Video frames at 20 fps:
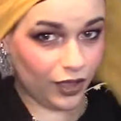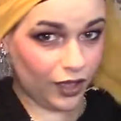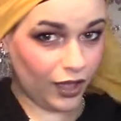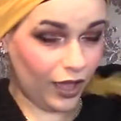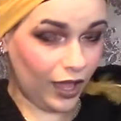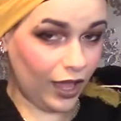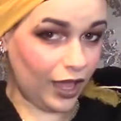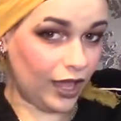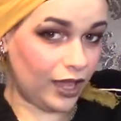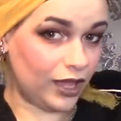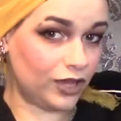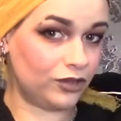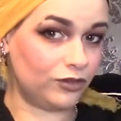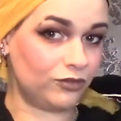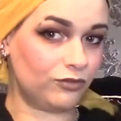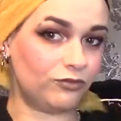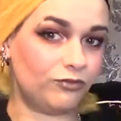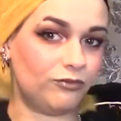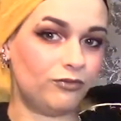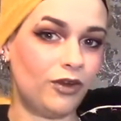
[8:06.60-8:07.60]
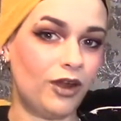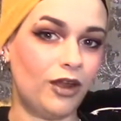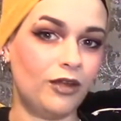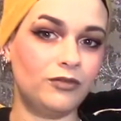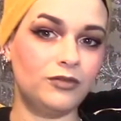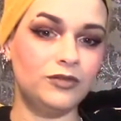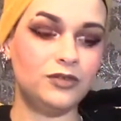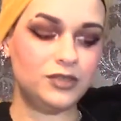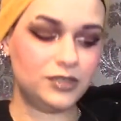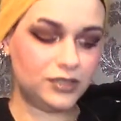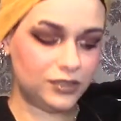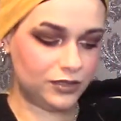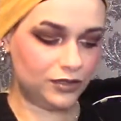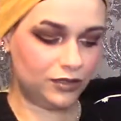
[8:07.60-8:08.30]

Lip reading: and round.